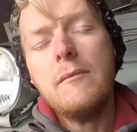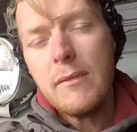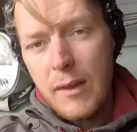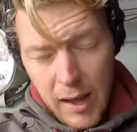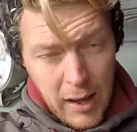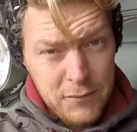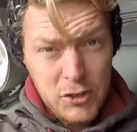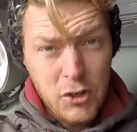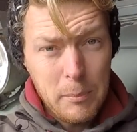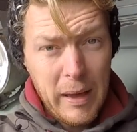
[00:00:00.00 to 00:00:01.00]
I have to
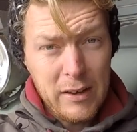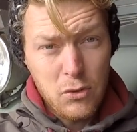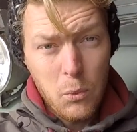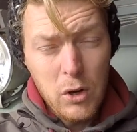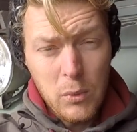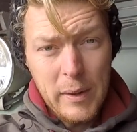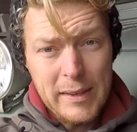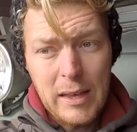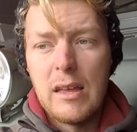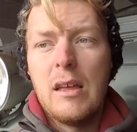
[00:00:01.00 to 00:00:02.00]
cut back to 1 a
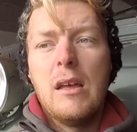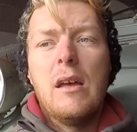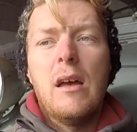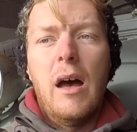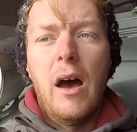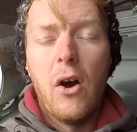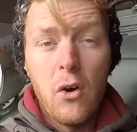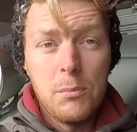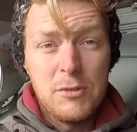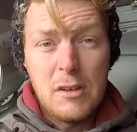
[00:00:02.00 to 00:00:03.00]
week. I
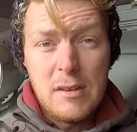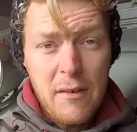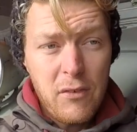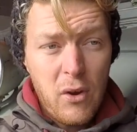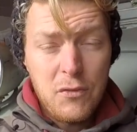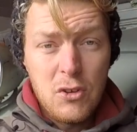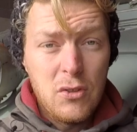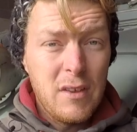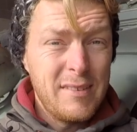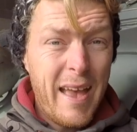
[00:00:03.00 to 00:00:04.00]
hope to never have to do
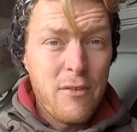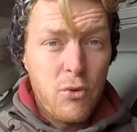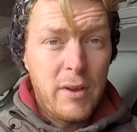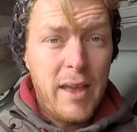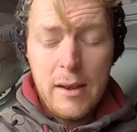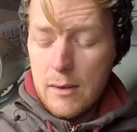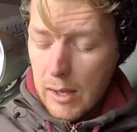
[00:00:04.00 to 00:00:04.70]
this ever again.